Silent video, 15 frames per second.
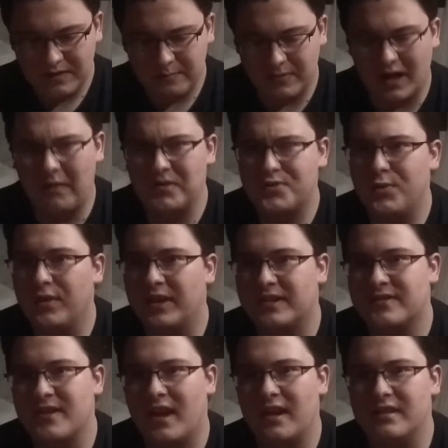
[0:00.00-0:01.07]
But I was really
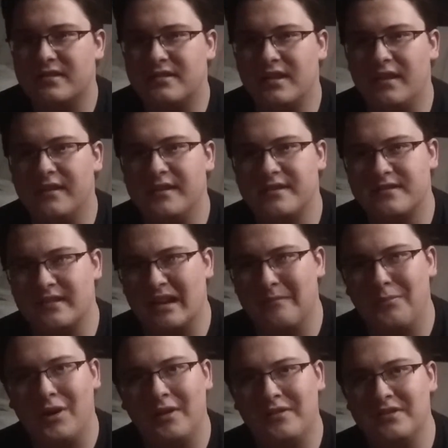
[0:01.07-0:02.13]
excited to see this, and I
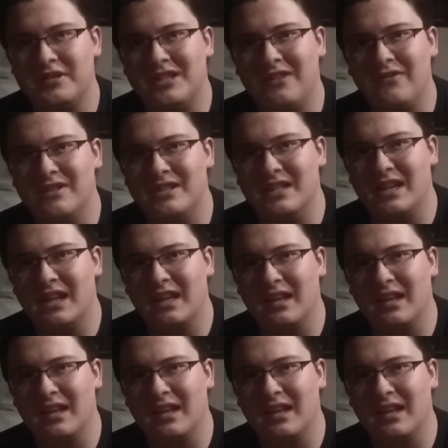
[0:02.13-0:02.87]
bought the DVD,